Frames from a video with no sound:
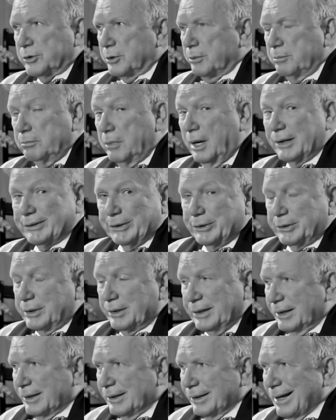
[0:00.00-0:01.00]
She muttered
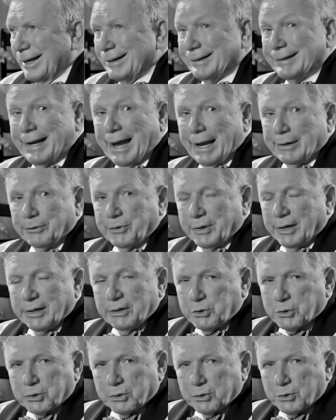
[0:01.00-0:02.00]
little
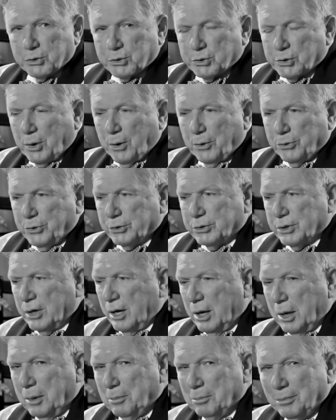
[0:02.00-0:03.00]
incantations all the
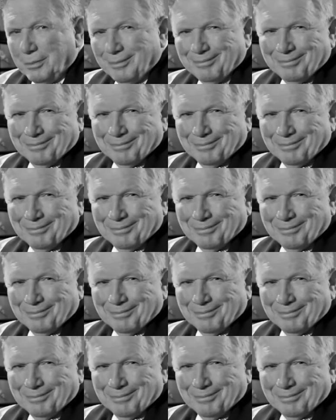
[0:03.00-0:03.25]
time.